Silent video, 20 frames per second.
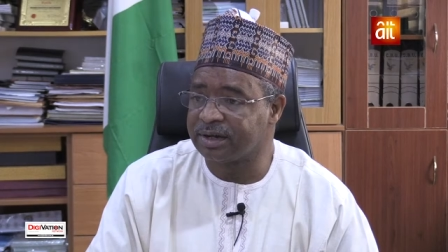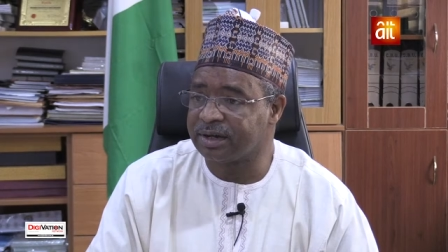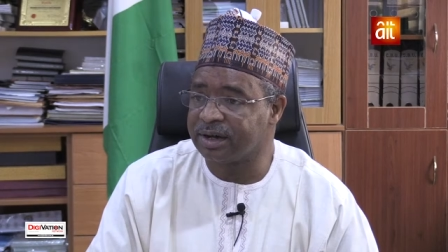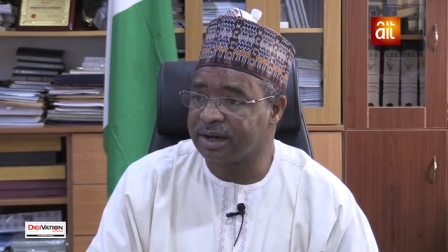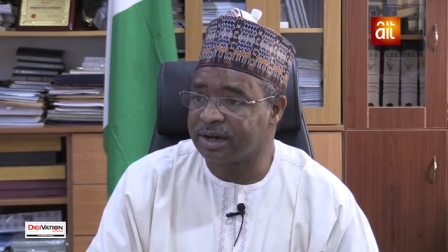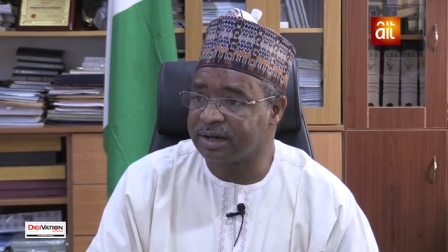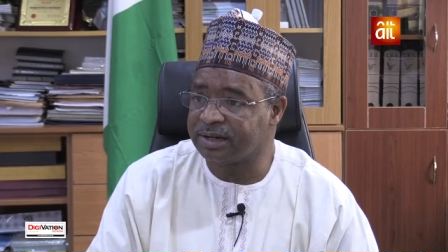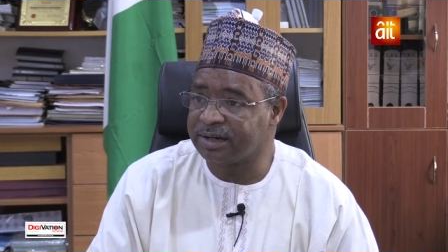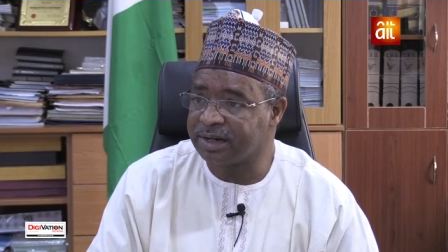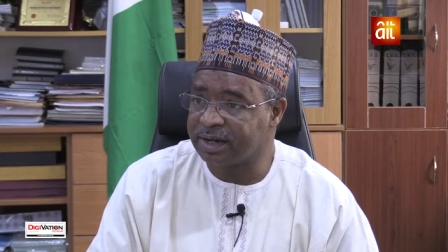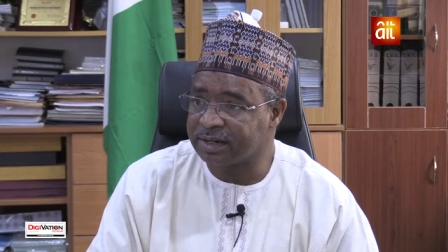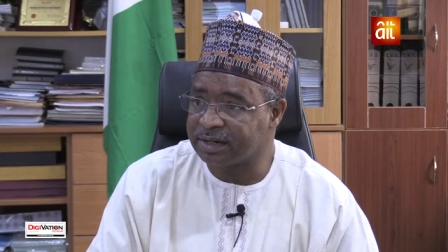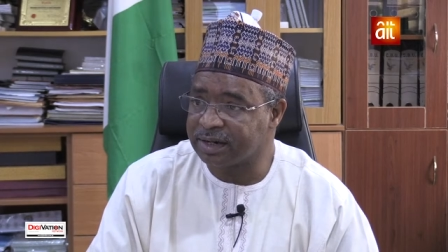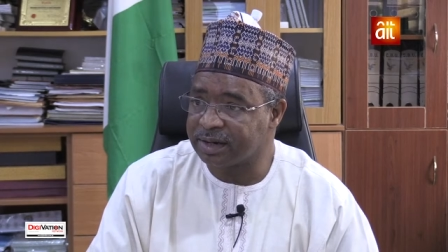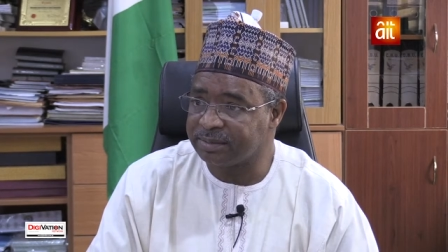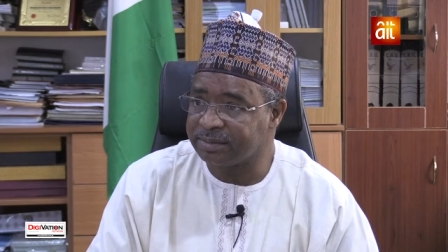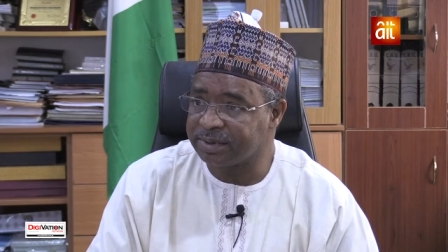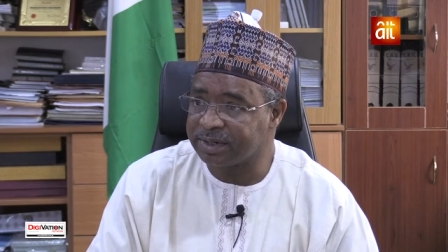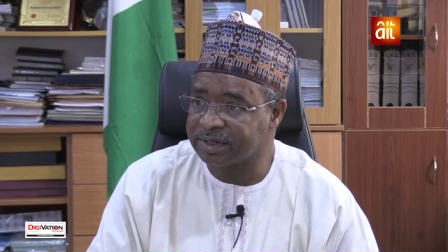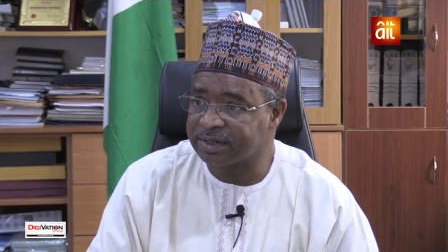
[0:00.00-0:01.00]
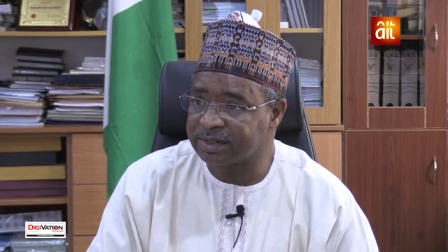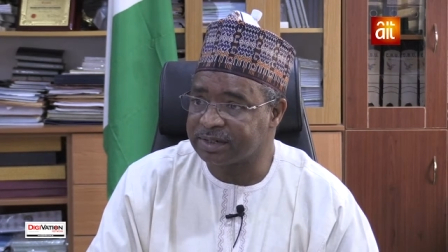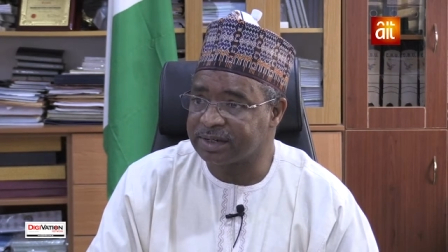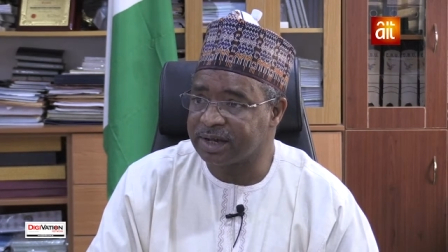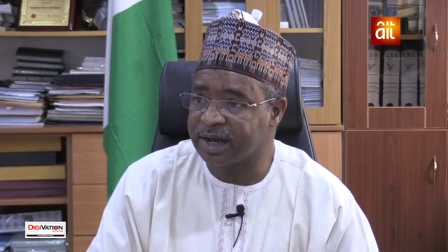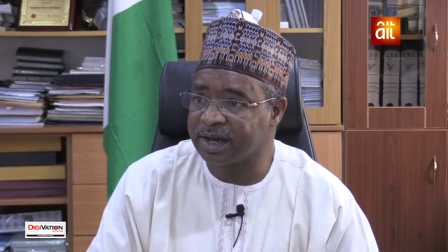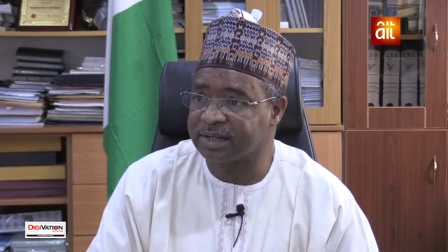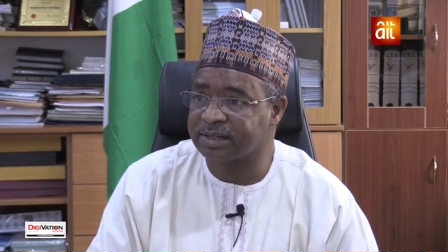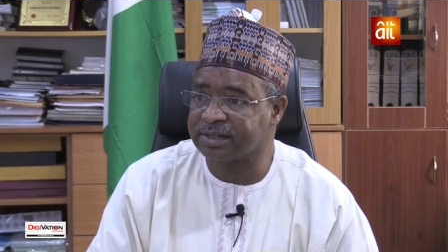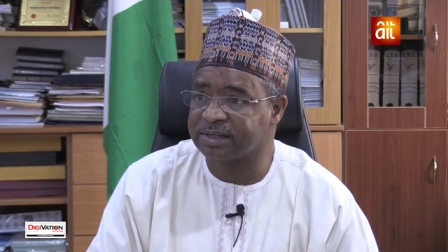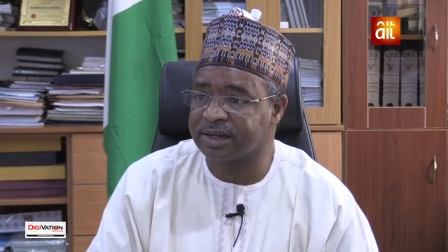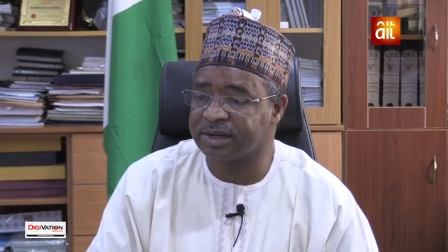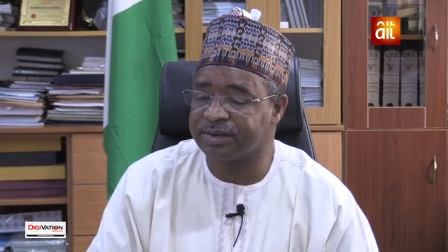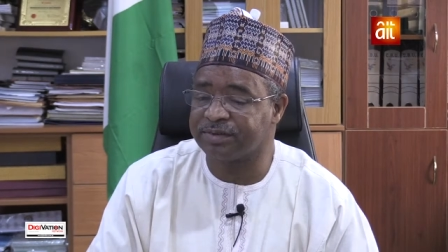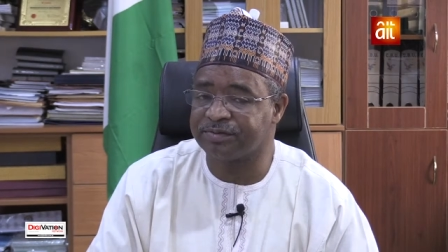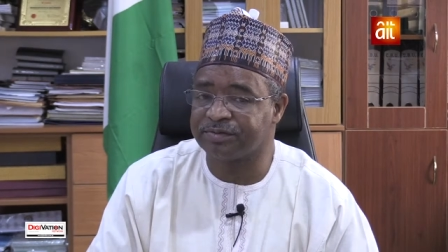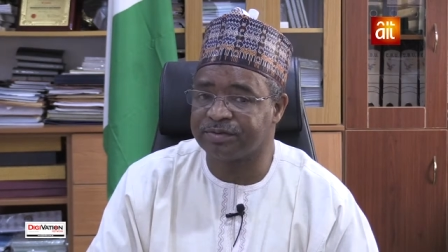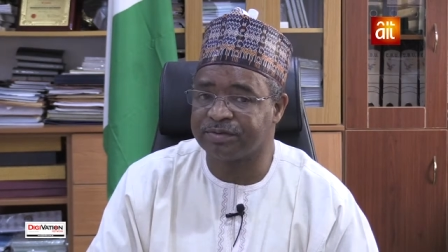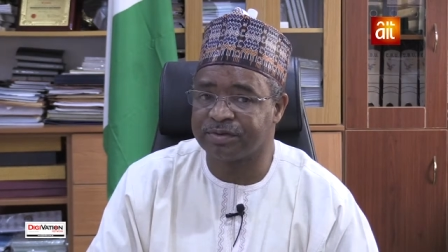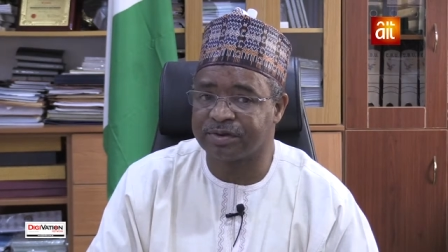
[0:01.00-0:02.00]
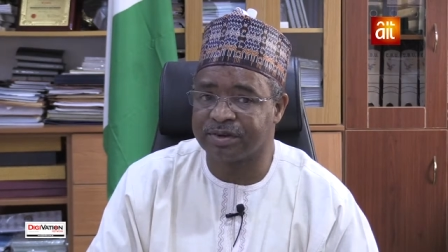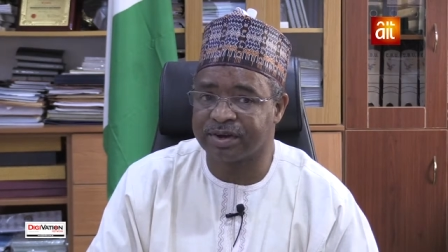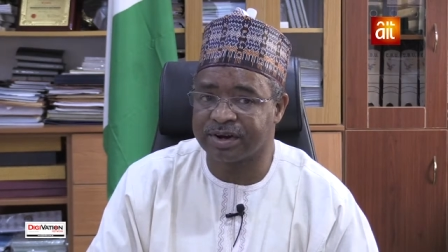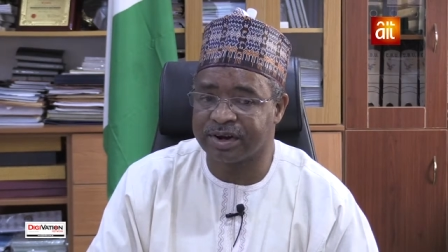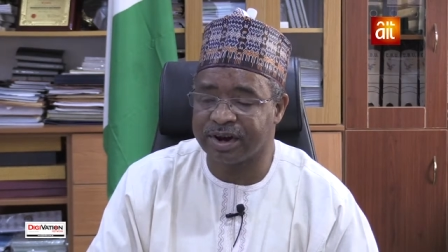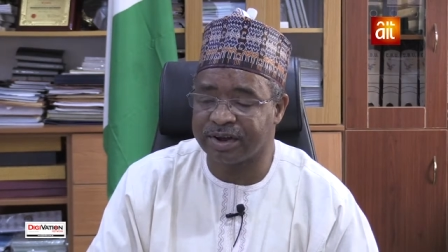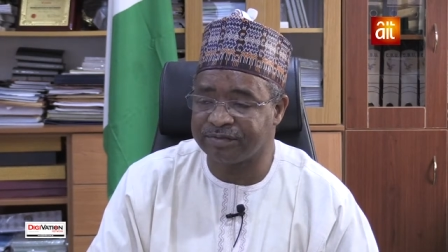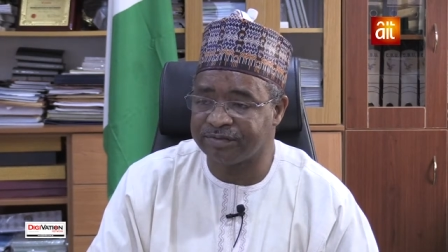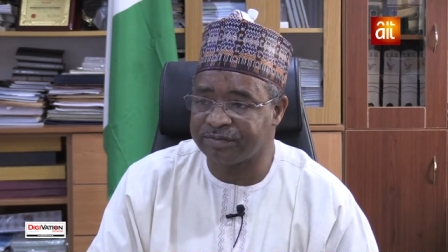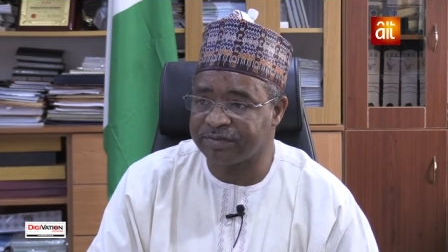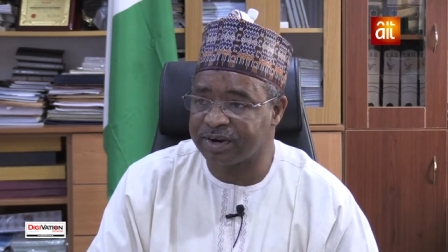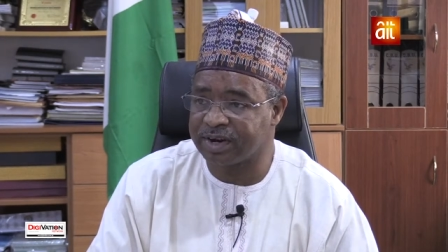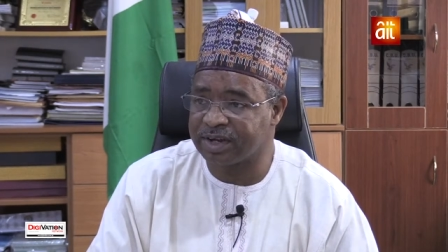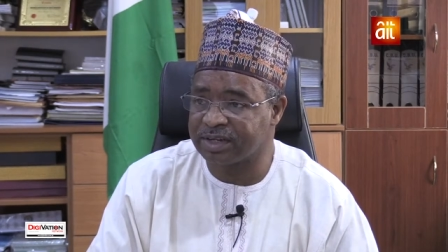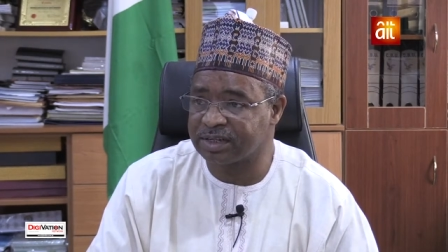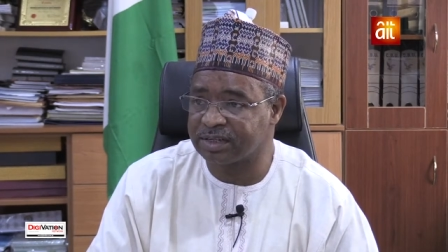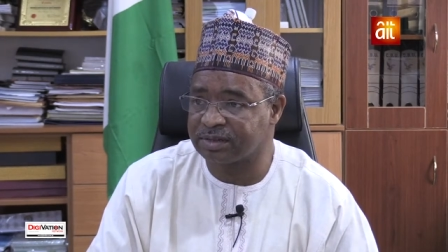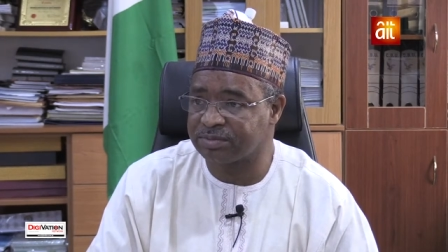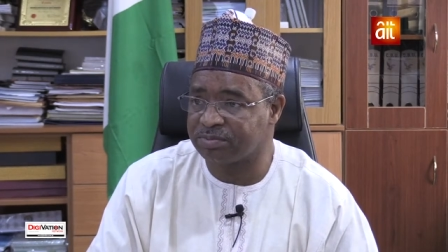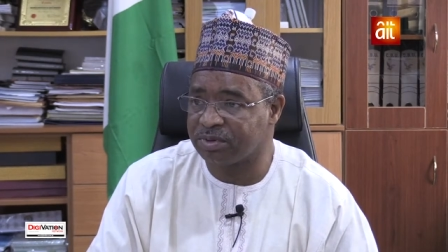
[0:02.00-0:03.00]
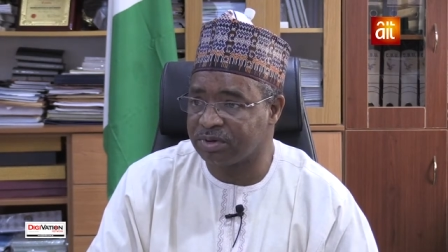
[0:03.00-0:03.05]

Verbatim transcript: uh, database as a reference